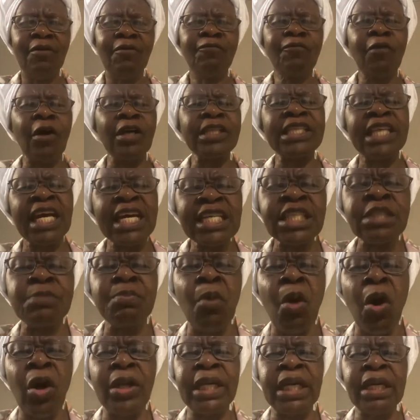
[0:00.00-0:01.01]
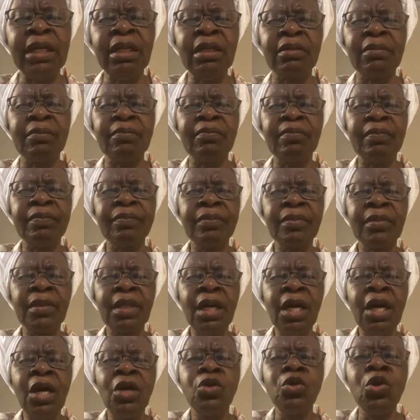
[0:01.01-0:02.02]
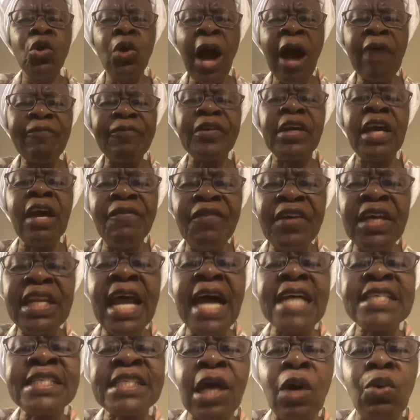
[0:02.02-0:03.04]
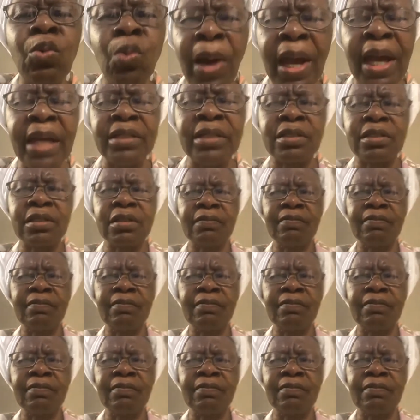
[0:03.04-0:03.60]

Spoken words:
For this morning, you have given us a word.